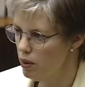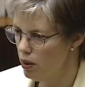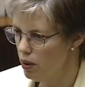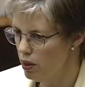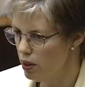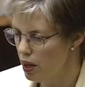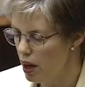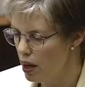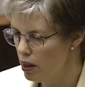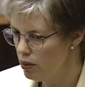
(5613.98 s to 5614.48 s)

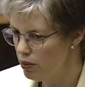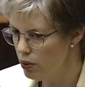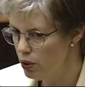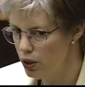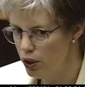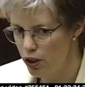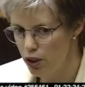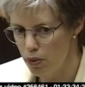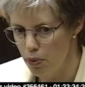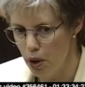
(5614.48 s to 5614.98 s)

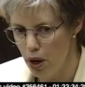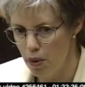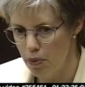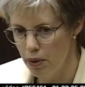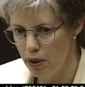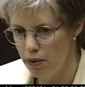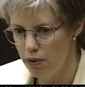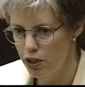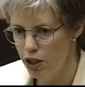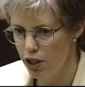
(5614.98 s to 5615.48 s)
California
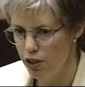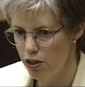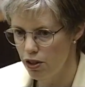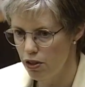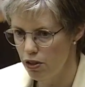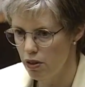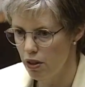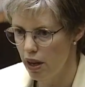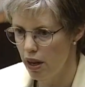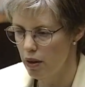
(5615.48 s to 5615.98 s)
Department of
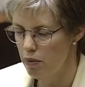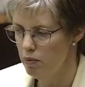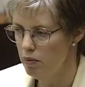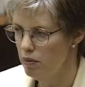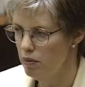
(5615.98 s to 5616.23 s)
Justice Lab.